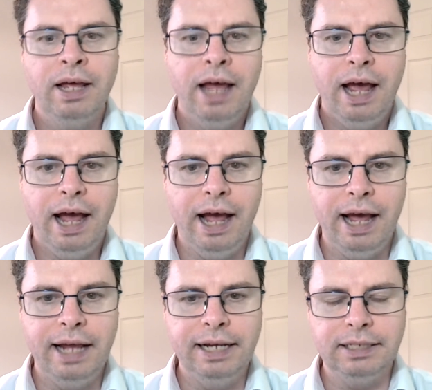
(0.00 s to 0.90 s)
and
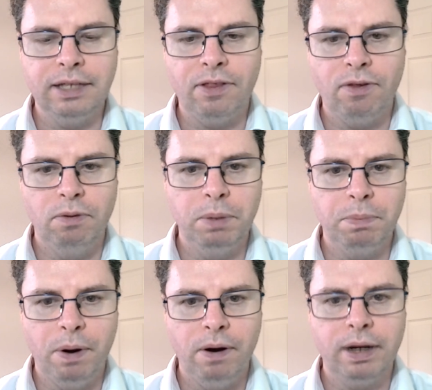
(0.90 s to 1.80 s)
it's at Thomond
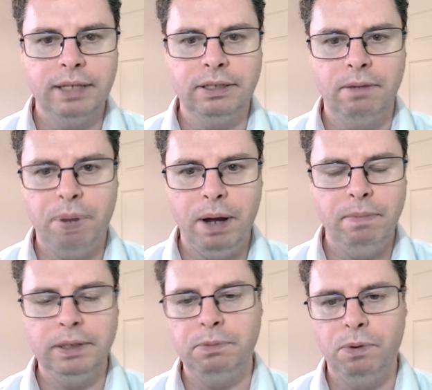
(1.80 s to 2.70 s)
Park. It's on Premier
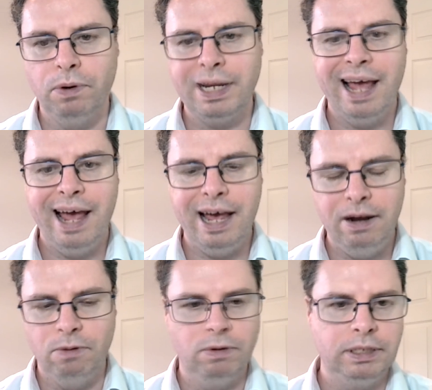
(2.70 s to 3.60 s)
Sport and
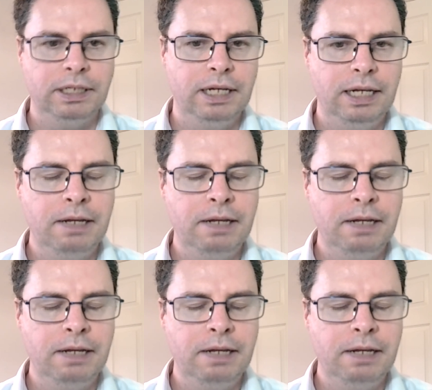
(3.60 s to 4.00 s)
RTE.